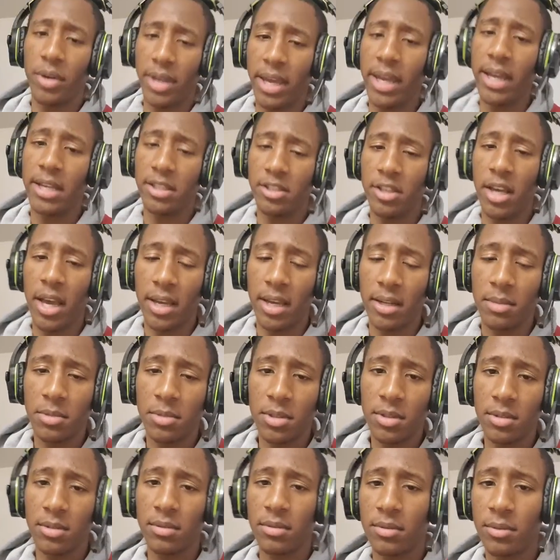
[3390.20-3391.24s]
King
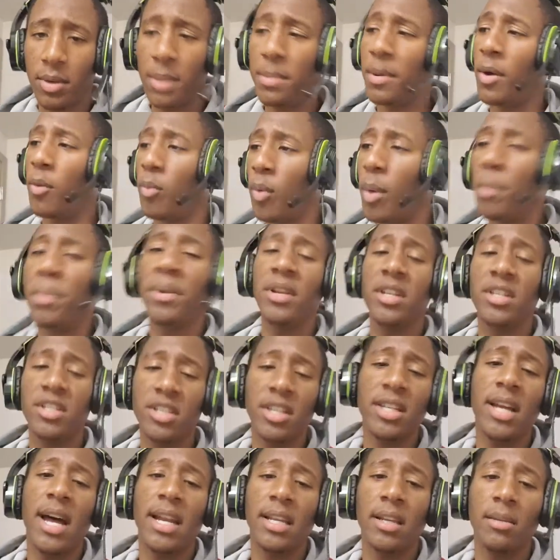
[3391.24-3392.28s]
James. We've been whooping the
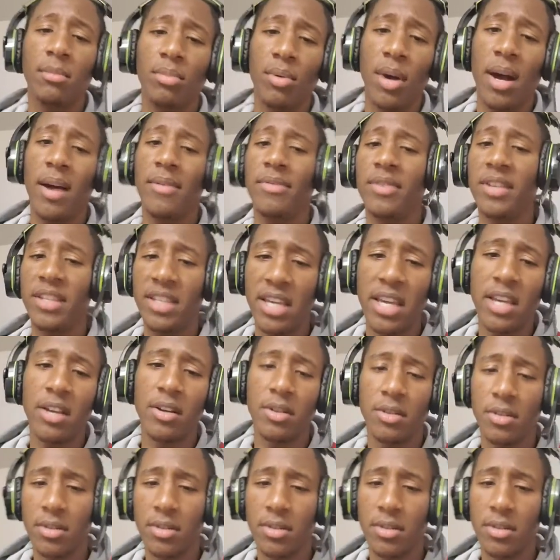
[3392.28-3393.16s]
shit out of LeBron for years.